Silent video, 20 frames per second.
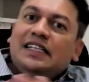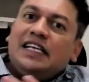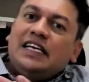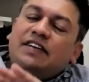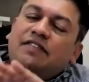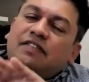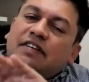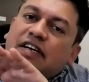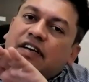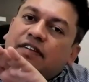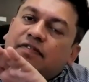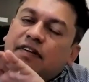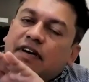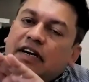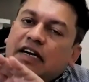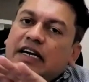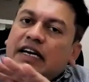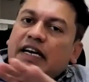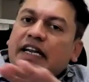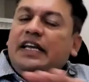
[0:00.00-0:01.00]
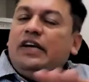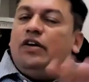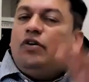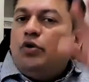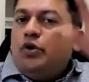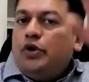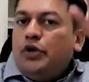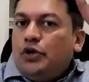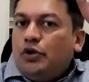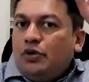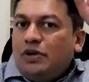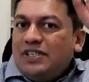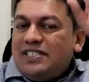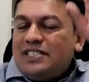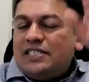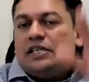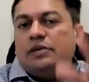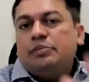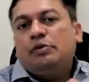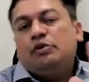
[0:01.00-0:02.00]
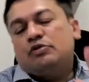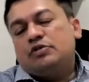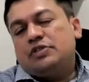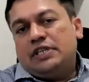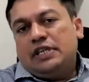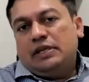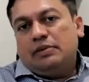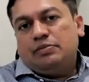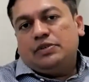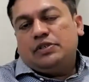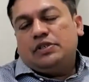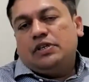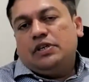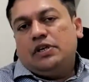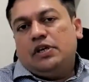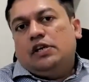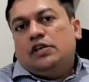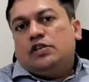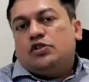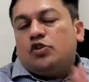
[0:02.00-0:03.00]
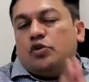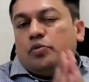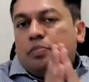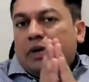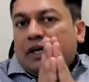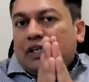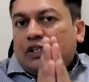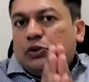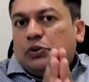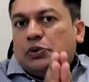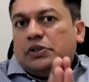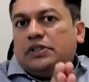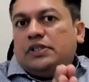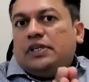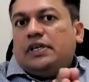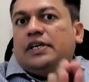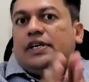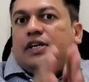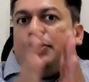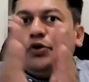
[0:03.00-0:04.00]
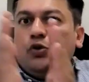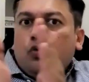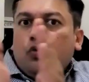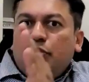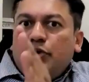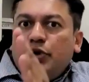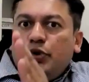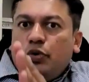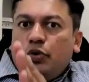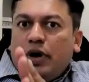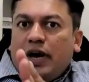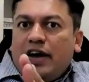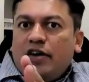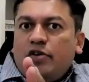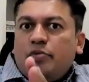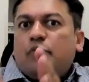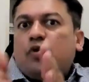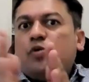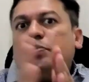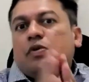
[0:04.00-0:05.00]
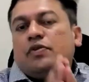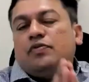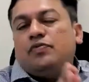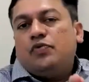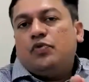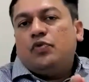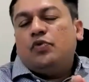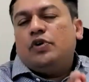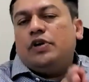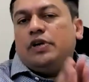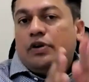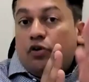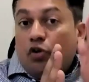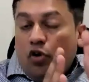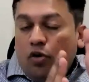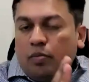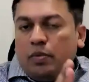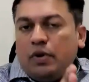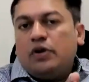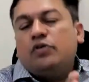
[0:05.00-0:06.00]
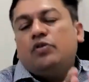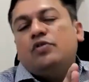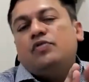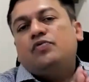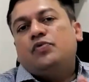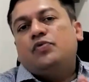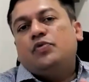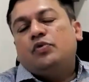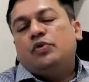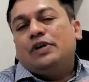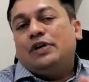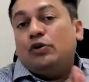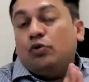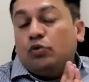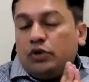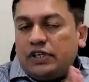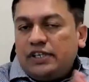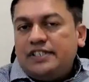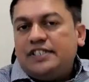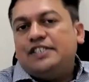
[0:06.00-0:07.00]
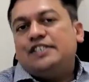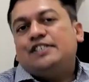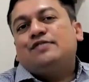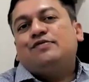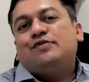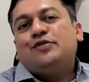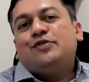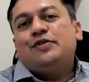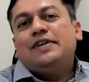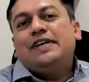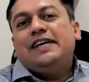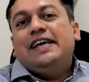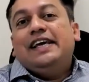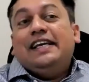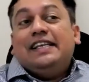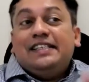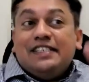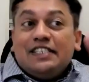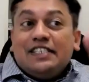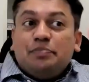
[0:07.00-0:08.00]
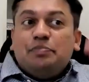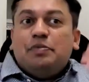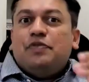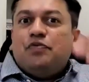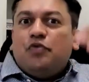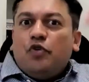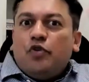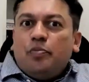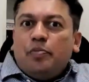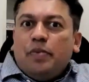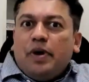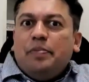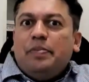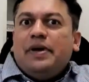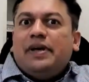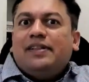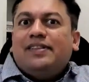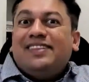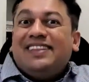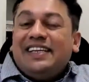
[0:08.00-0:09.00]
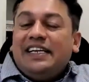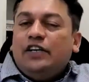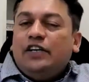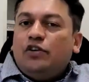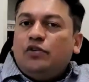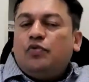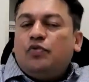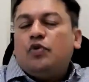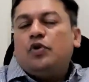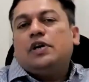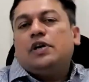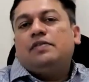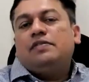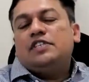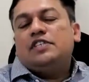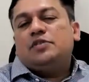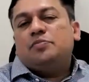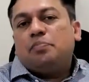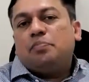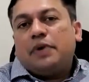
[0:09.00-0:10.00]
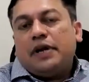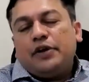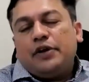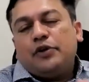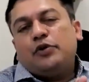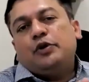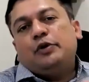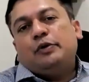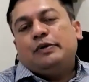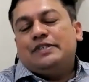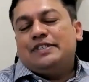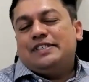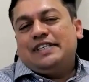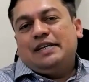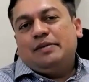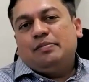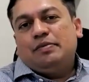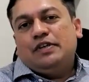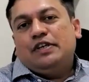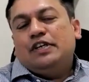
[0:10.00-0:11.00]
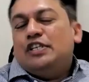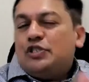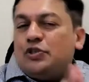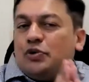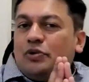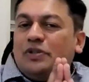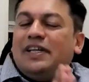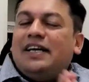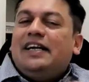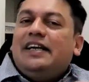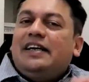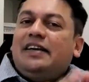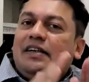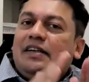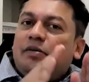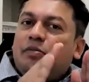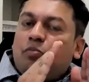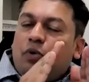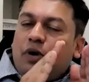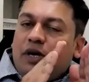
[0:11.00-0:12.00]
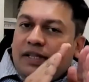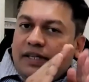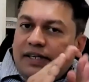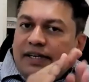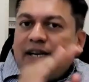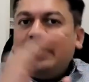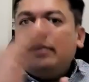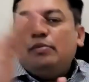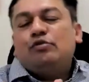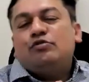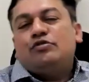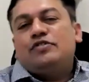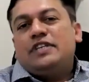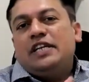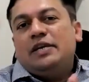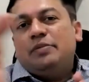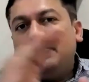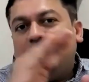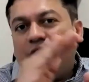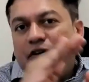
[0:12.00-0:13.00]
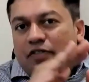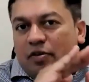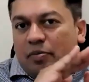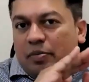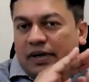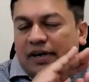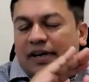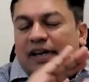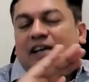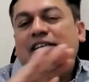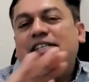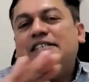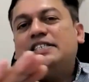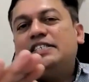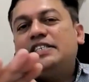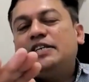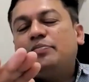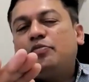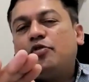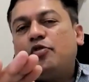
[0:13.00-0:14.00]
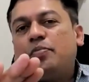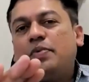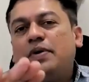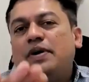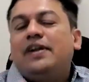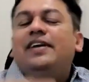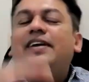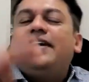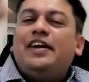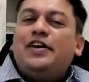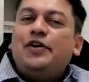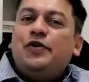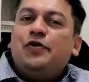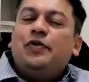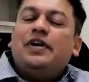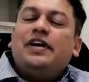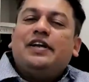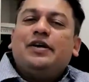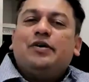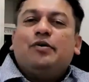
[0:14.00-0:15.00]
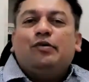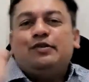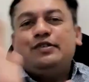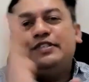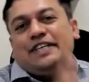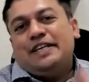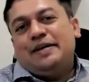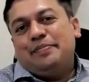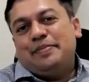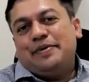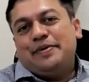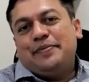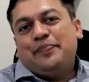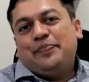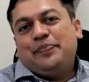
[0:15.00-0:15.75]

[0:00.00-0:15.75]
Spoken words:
that will definitely going to disturb your sleeps. So make sure that you have proper food, normal good food, nutritious food just before maybe 3 to 4 hours prior to your sleep. So that by the time you sleep, it will be digested properly and you will get a good sleep.